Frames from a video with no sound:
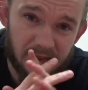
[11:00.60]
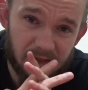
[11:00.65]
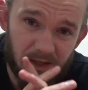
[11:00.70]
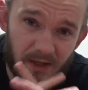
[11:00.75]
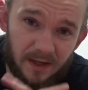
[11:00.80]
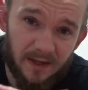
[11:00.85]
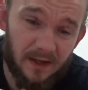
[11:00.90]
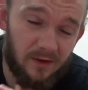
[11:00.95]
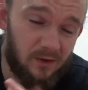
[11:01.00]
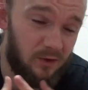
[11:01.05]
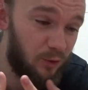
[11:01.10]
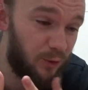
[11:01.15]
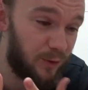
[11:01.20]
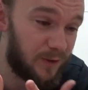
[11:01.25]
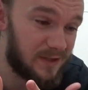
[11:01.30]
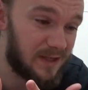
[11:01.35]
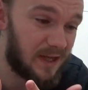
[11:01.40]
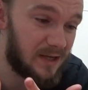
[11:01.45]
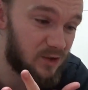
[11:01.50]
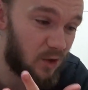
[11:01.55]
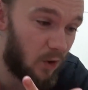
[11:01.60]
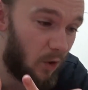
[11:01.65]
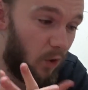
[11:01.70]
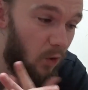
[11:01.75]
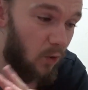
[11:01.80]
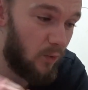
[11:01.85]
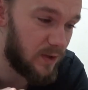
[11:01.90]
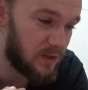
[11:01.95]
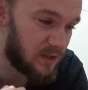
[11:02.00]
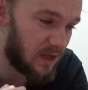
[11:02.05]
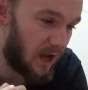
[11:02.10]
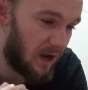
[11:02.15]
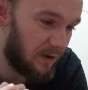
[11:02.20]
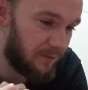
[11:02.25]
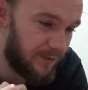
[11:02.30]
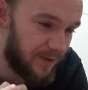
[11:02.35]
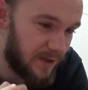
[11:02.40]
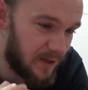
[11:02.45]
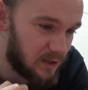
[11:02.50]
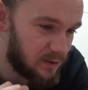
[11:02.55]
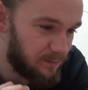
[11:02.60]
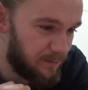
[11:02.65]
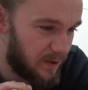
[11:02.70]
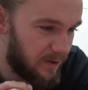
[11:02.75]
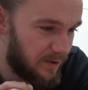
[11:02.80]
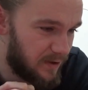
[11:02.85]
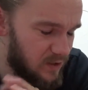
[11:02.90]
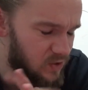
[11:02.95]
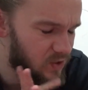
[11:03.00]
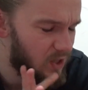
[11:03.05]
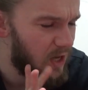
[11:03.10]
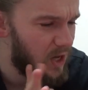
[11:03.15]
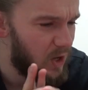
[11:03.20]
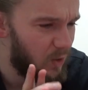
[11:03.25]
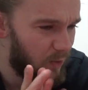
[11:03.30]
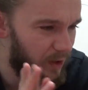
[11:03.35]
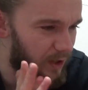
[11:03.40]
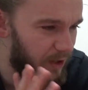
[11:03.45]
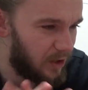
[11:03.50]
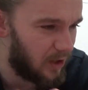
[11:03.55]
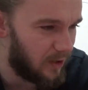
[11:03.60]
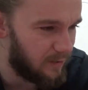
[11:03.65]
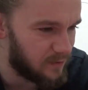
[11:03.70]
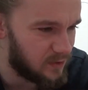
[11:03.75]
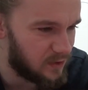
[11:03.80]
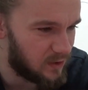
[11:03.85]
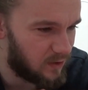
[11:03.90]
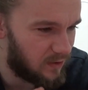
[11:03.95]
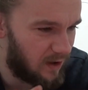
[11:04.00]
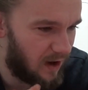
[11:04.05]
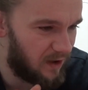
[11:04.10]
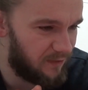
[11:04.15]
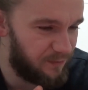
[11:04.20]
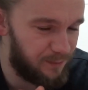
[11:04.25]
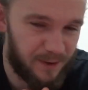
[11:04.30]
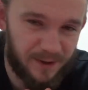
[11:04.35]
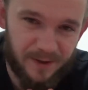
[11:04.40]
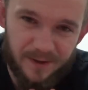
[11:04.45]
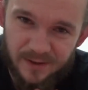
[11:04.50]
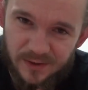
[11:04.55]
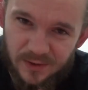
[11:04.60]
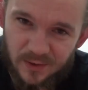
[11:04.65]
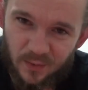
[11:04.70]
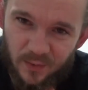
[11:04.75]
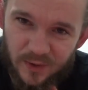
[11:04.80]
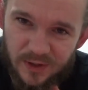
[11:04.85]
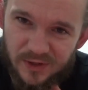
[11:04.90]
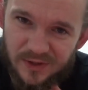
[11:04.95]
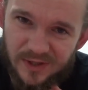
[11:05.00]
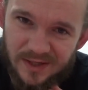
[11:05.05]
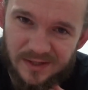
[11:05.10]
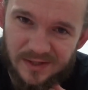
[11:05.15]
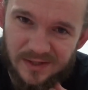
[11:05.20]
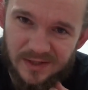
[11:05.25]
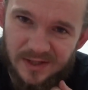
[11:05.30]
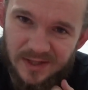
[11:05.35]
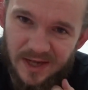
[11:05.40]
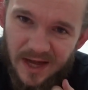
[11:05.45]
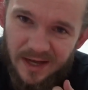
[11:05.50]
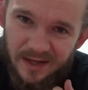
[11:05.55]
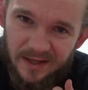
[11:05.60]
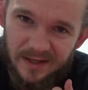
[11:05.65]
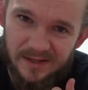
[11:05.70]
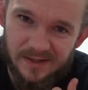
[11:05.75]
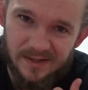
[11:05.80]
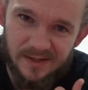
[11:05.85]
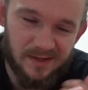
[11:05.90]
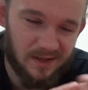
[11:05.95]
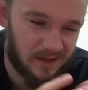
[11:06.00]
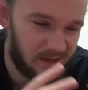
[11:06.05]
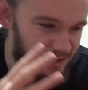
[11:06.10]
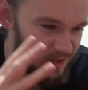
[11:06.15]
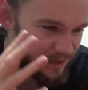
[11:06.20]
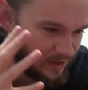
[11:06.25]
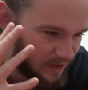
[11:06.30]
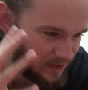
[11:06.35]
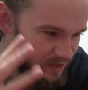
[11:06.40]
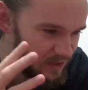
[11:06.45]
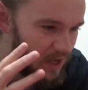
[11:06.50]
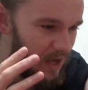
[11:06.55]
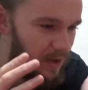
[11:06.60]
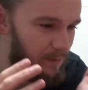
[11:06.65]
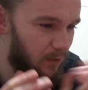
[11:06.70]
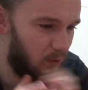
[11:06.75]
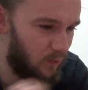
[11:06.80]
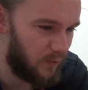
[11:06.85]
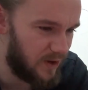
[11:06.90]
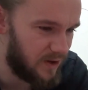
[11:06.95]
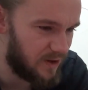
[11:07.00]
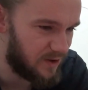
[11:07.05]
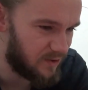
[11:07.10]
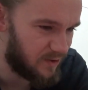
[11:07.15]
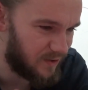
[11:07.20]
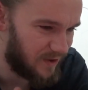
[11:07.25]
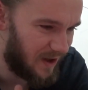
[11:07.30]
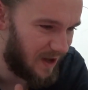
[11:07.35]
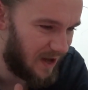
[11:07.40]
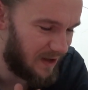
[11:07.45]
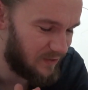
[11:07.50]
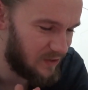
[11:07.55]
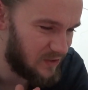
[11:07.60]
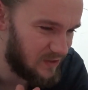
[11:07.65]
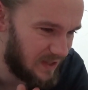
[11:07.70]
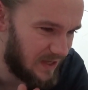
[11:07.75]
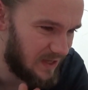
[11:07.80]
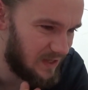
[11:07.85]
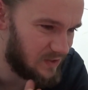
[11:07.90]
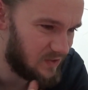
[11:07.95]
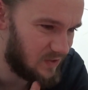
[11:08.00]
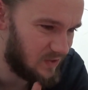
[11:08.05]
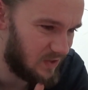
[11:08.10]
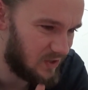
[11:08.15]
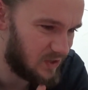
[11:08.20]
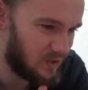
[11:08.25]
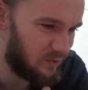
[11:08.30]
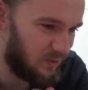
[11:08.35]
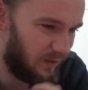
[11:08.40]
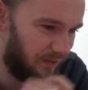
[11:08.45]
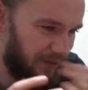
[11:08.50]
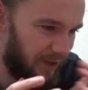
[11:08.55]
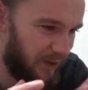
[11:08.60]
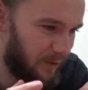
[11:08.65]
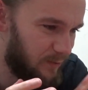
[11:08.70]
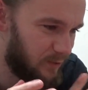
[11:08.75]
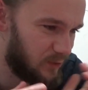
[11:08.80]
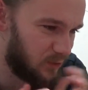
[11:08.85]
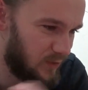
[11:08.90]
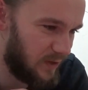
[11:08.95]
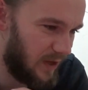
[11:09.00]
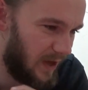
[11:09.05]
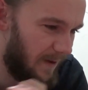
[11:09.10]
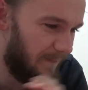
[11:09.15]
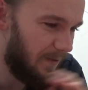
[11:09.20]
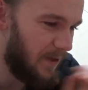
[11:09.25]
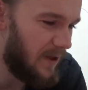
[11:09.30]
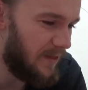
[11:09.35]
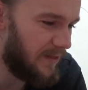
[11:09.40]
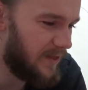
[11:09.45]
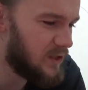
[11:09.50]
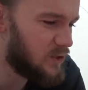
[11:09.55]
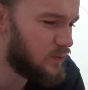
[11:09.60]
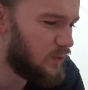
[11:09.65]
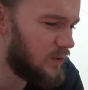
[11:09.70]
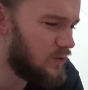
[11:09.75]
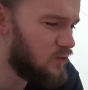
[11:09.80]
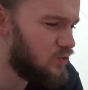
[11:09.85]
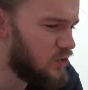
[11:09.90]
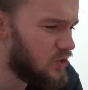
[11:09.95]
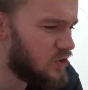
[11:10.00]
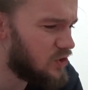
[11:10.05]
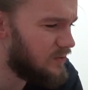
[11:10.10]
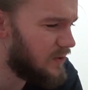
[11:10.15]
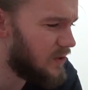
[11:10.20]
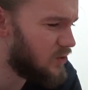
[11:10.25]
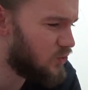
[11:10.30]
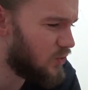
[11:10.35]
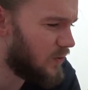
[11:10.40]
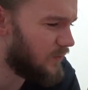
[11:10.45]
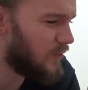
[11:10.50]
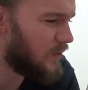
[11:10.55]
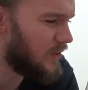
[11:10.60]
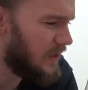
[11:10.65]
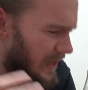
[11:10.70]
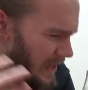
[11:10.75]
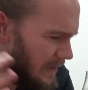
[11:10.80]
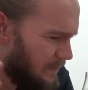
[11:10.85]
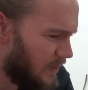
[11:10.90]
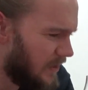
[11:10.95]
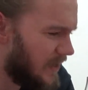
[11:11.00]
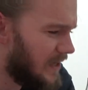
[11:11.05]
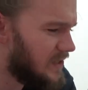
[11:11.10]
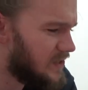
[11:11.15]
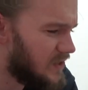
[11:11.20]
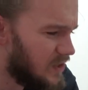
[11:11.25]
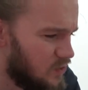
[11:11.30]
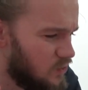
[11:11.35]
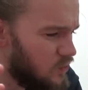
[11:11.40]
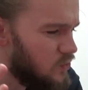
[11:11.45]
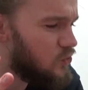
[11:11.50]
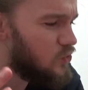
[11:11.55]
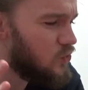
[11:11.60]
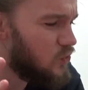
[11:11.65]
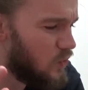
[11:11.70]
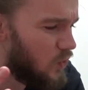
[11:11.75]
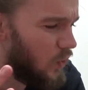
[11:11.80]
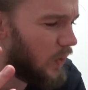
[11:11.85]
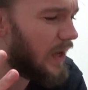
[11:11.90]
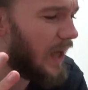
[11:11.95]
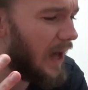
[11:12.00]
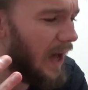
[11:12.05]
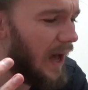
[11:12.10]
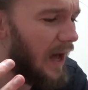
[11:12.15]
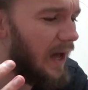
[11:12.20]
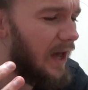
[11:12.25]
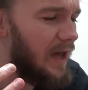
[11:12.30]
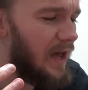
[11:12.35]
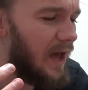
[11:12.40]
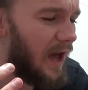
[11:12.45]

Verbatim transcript: stuck into it, because that's always half the experience when it comes to craft beers and whiskies and sakes and things like this. But we are going to have a taste of this one now. So yeah, this one, just to make sure I've got the name right, is the Yuzu no Ka